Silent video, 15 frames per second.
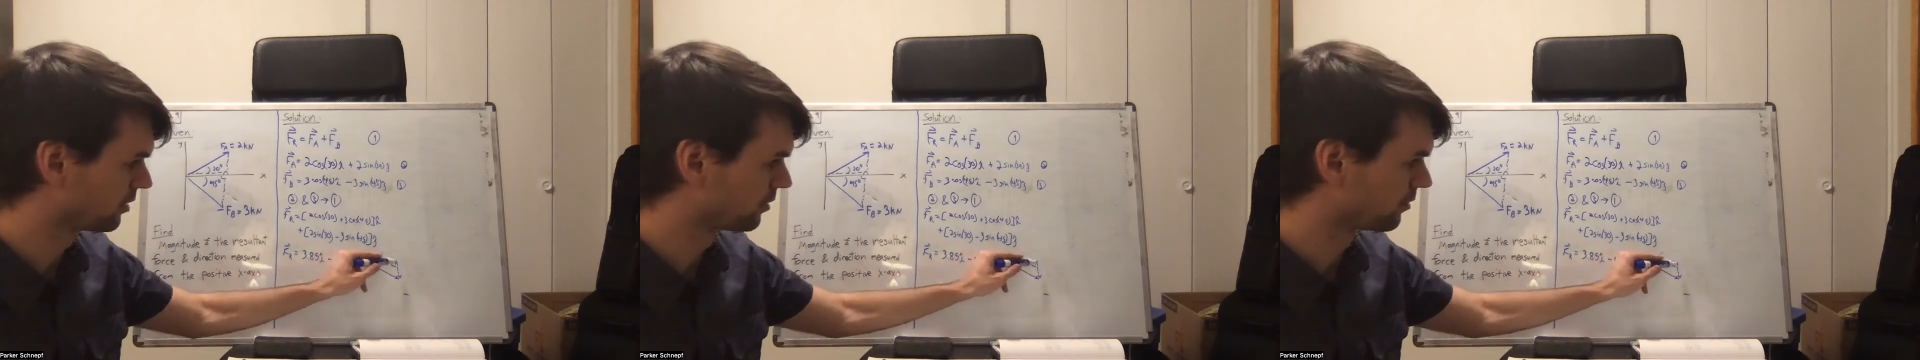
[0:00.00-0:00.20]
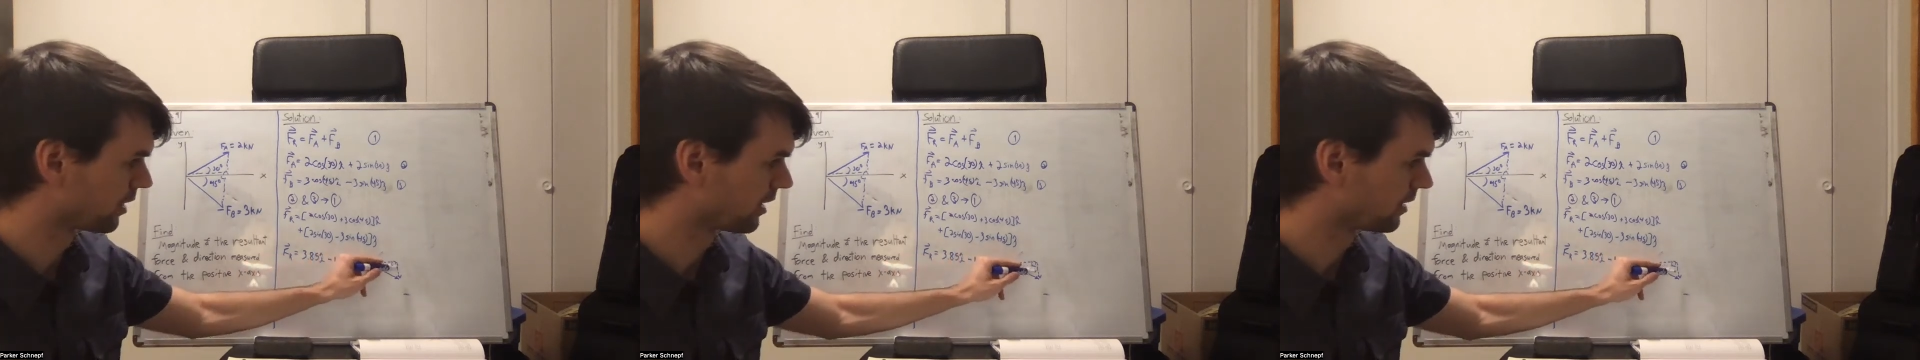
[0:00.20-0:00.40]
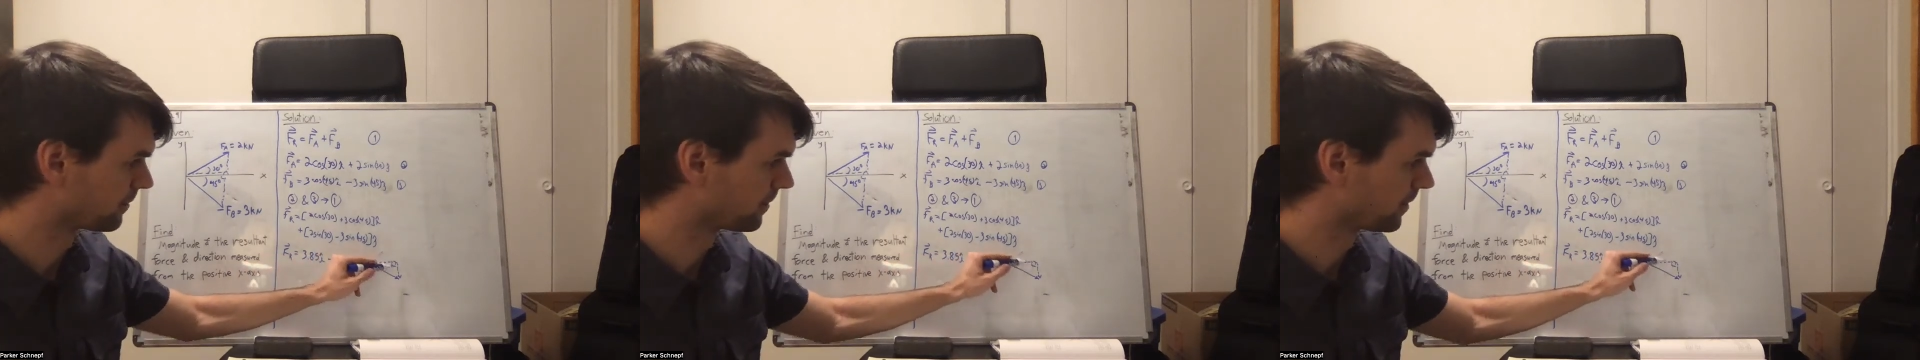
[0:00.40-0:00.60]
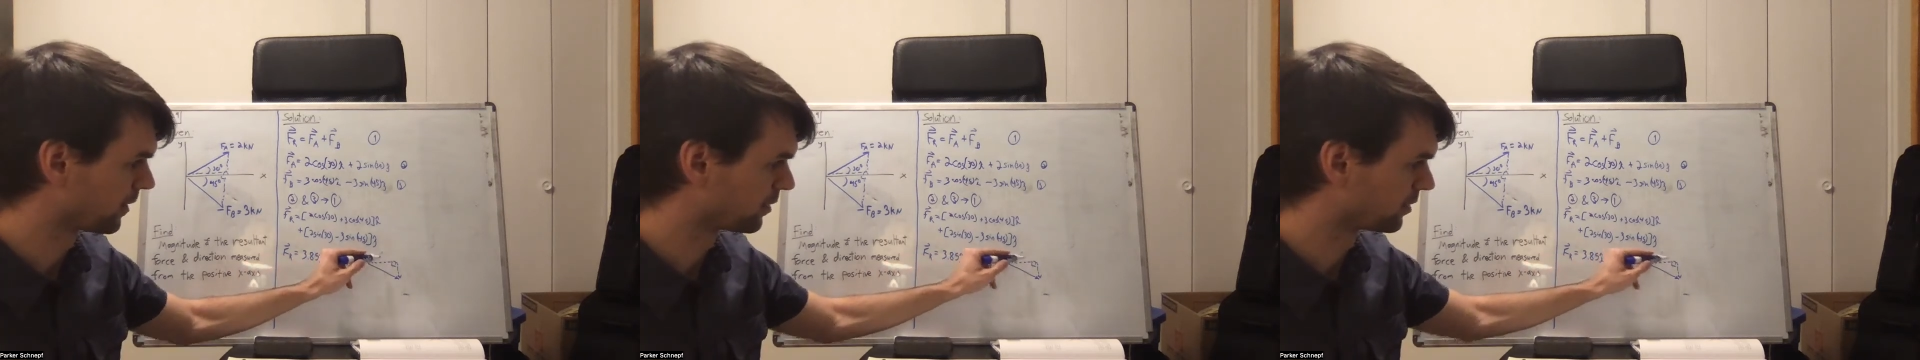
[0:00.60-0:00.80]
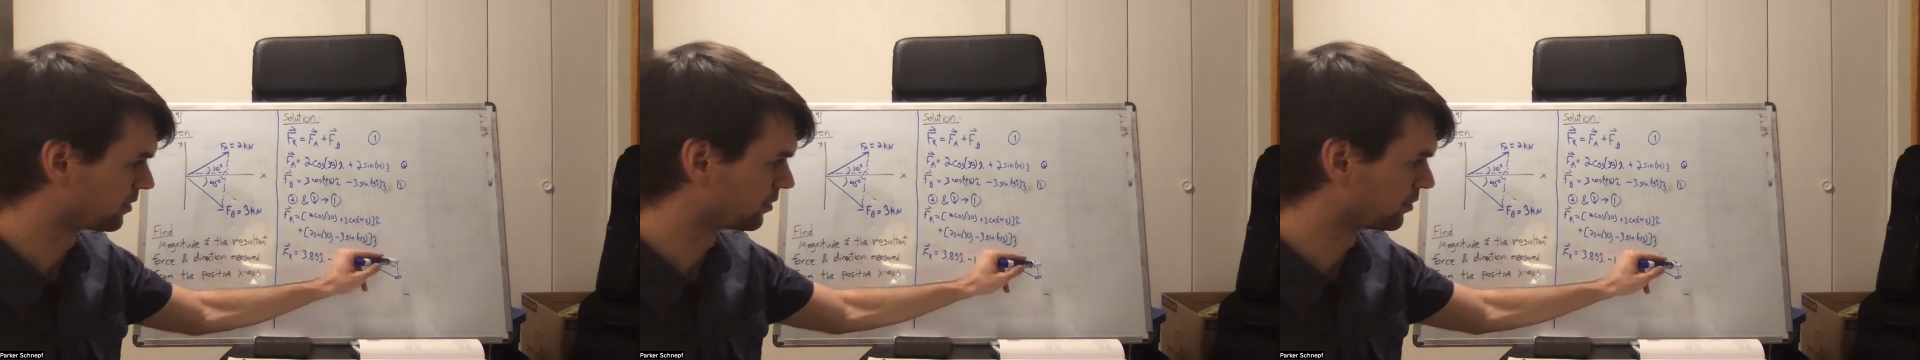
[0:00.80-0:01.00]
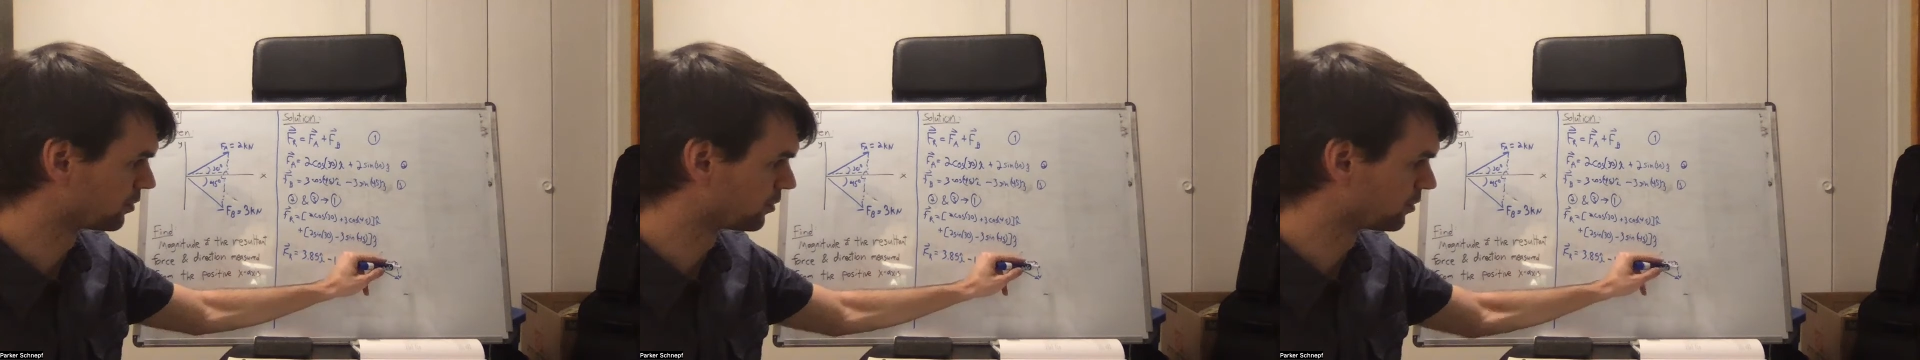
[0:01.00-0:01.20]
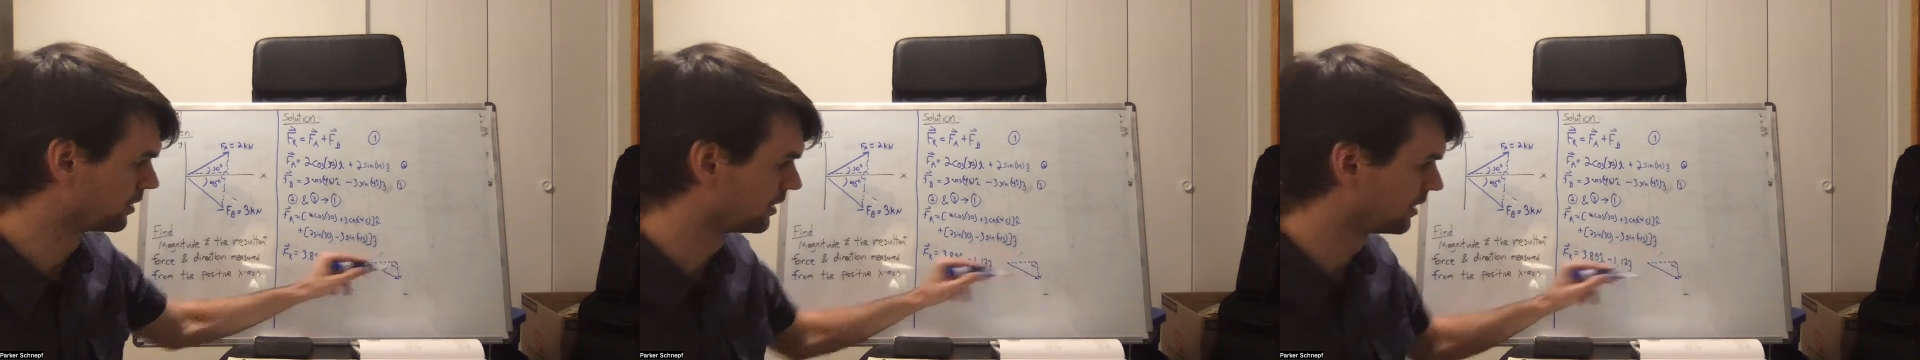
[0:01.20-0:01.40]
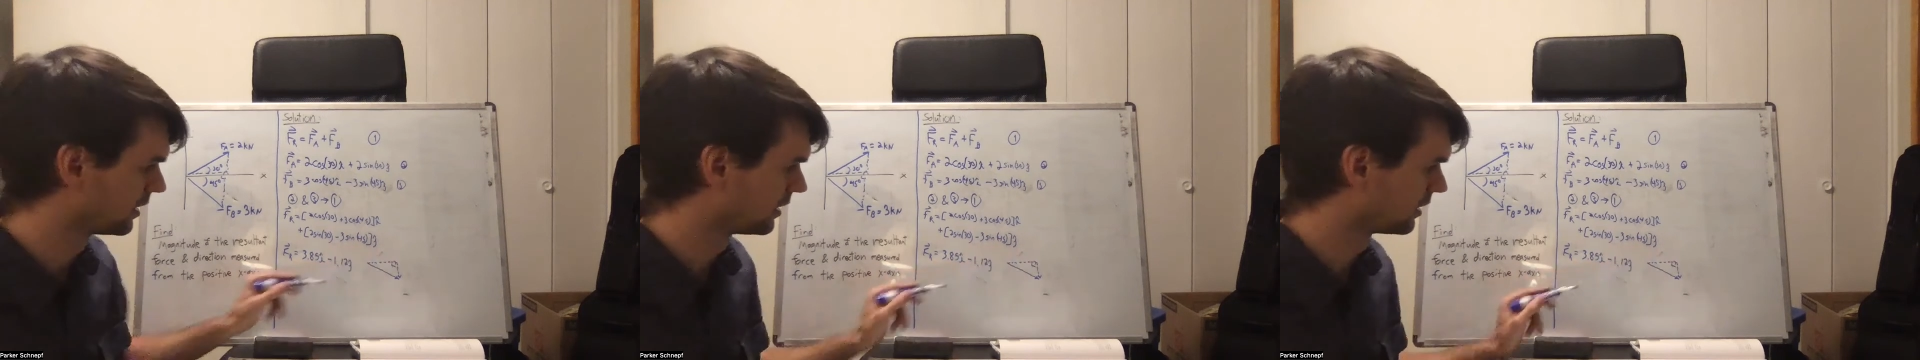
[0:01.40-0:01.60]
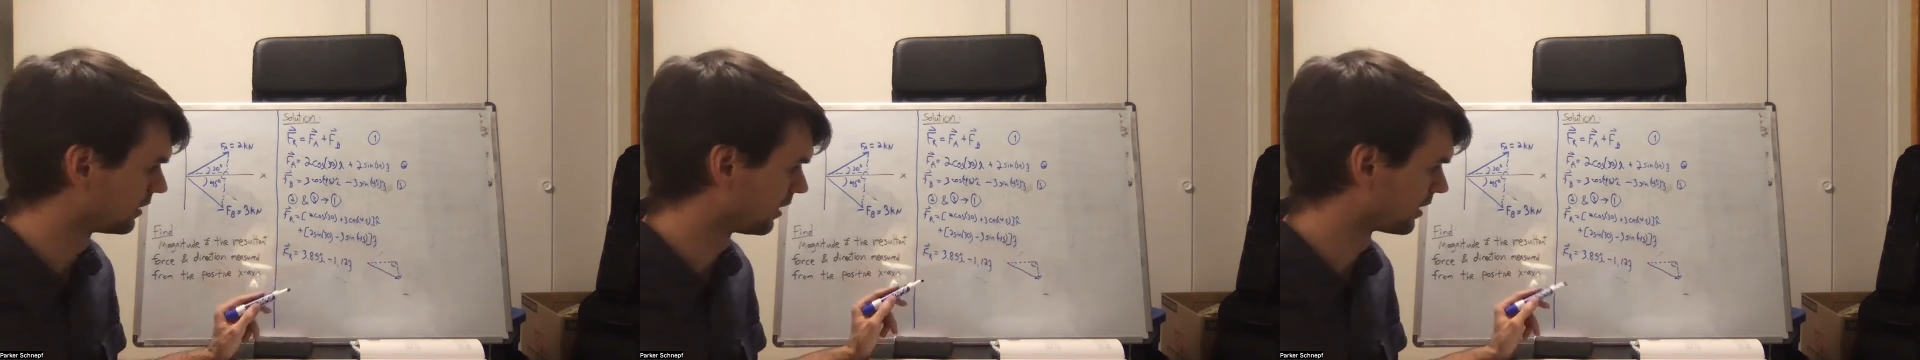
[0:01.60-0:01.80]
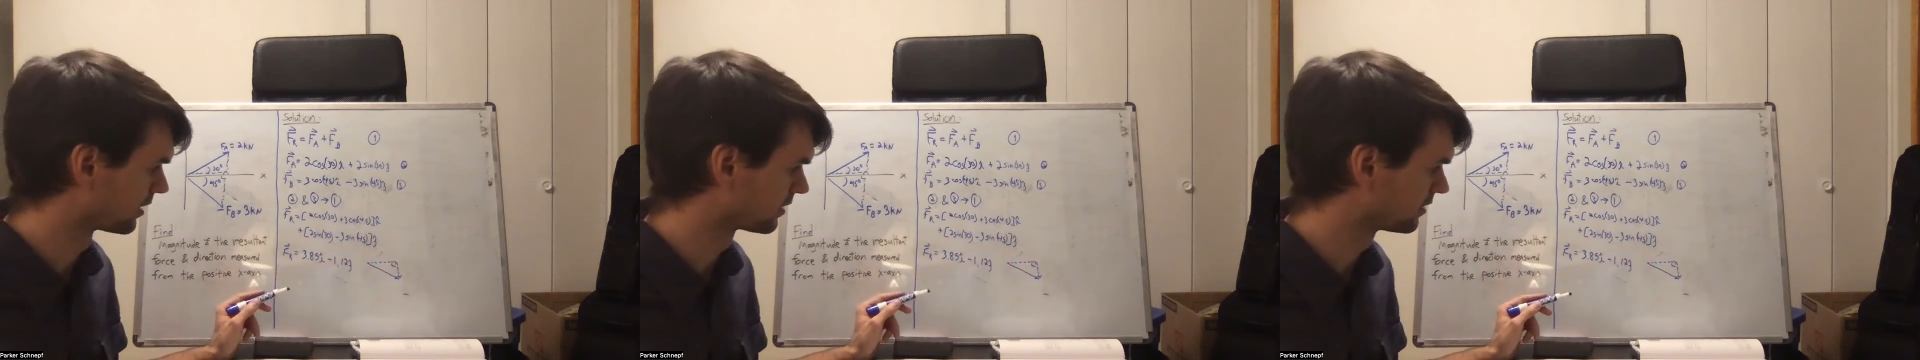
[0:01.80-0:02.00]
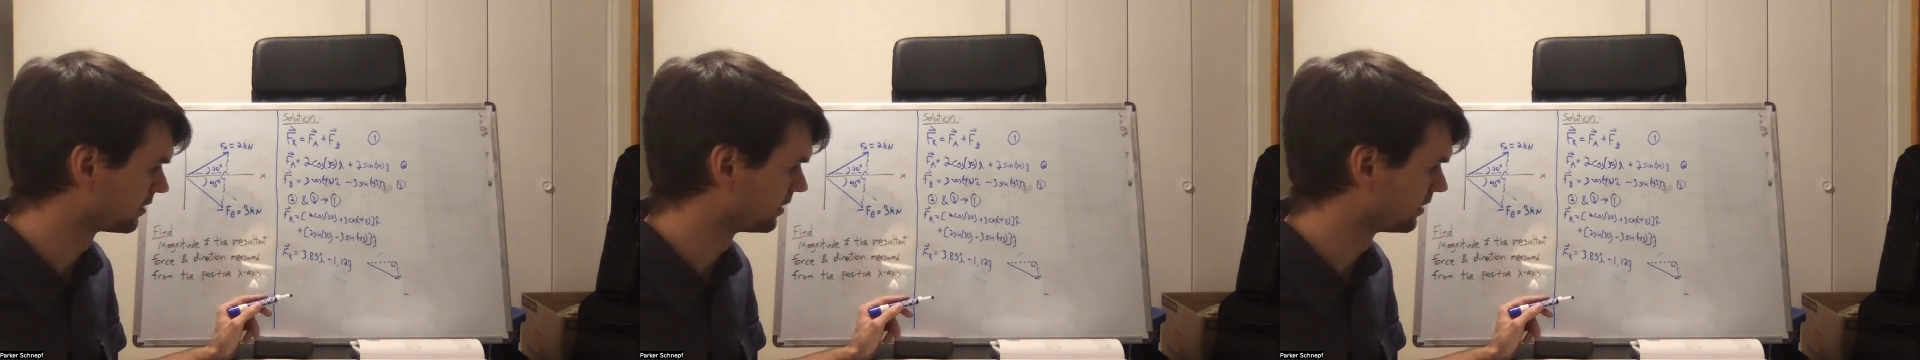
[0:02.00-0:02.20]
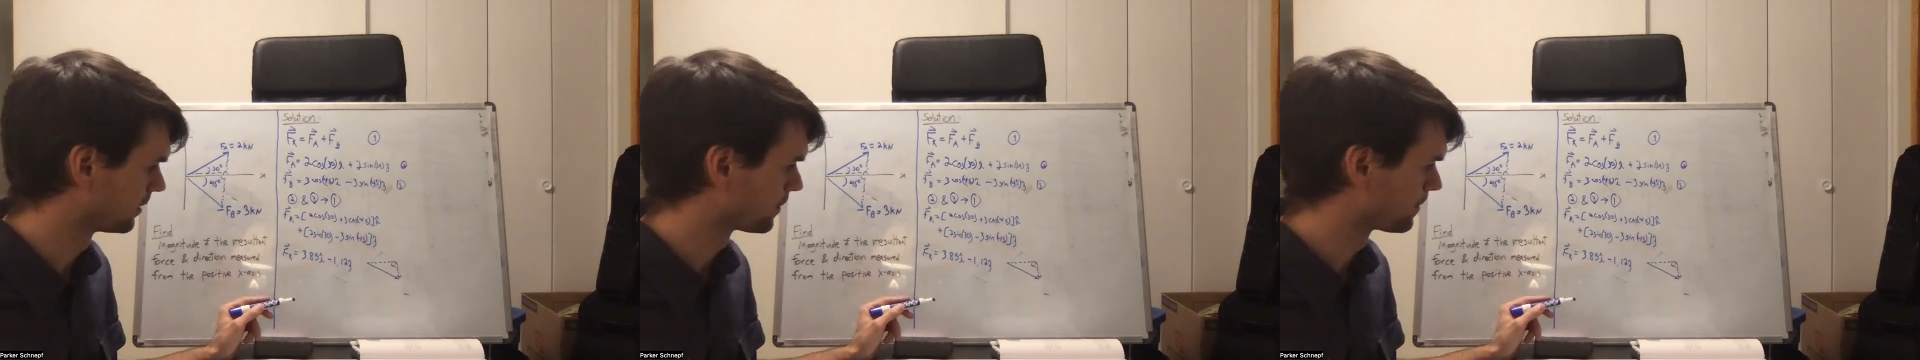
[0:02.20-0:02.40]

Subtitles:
right? Or two lengths,